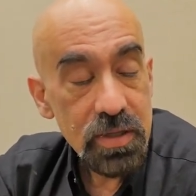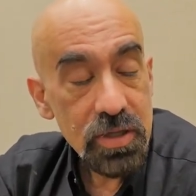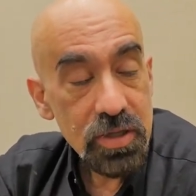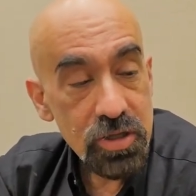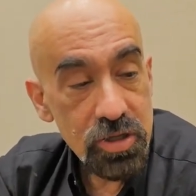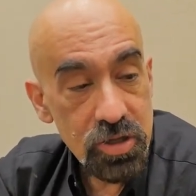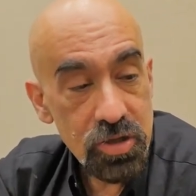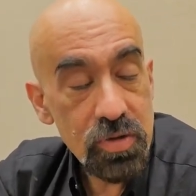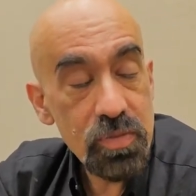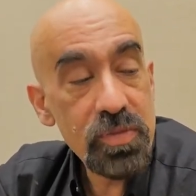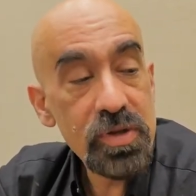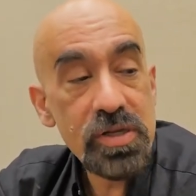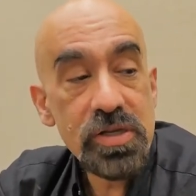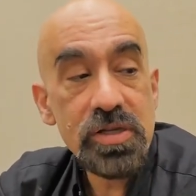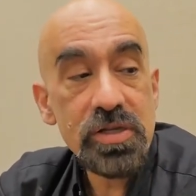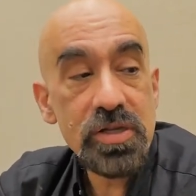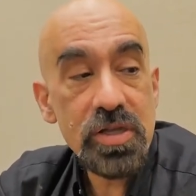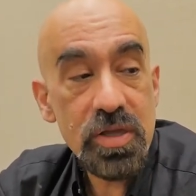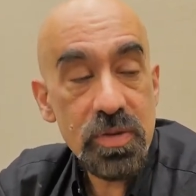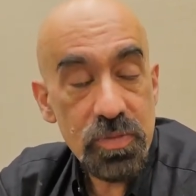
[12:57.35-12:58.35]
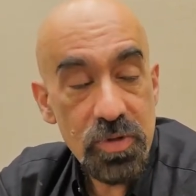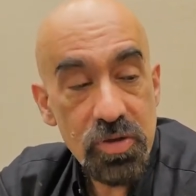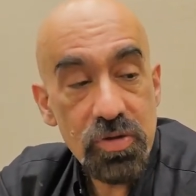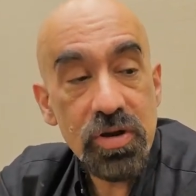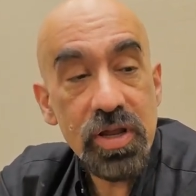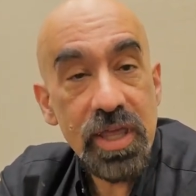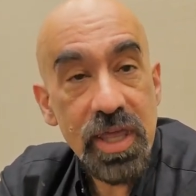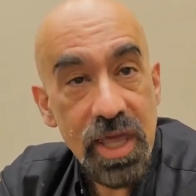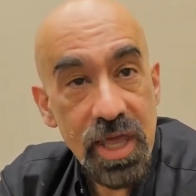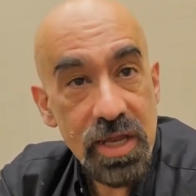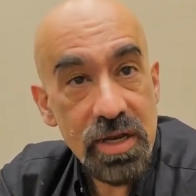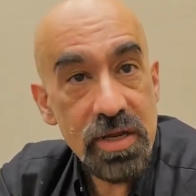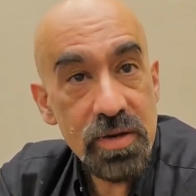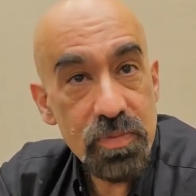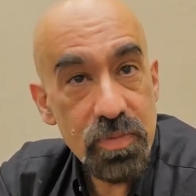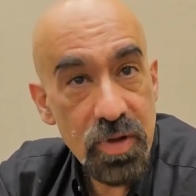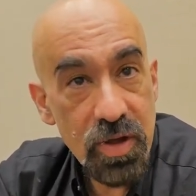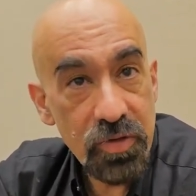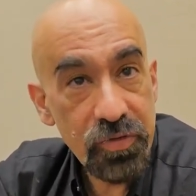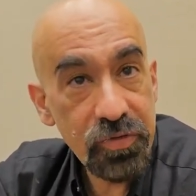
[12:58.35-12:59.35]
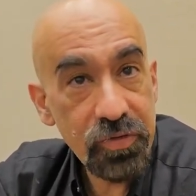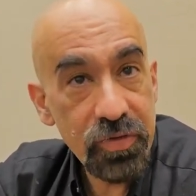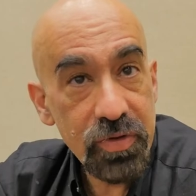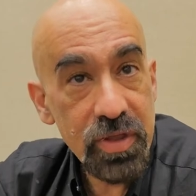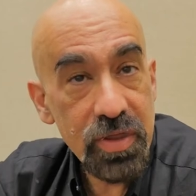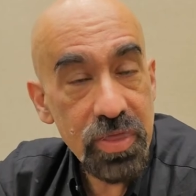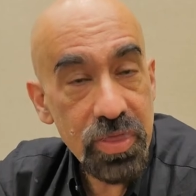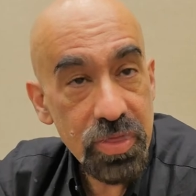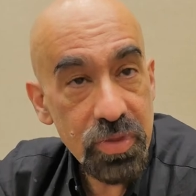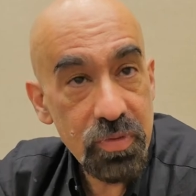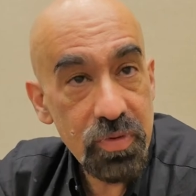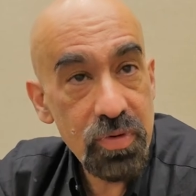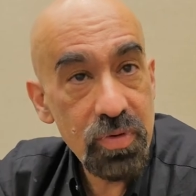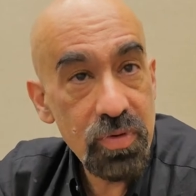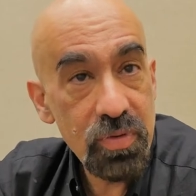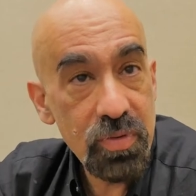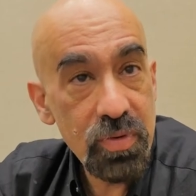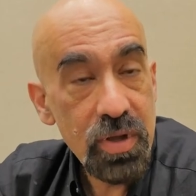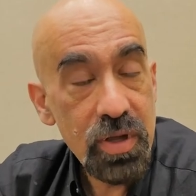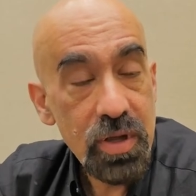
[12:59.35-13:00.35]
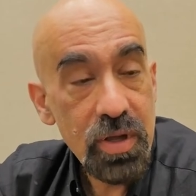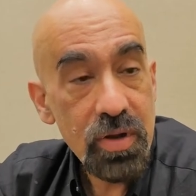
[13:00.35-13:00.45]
humans communicated mostly through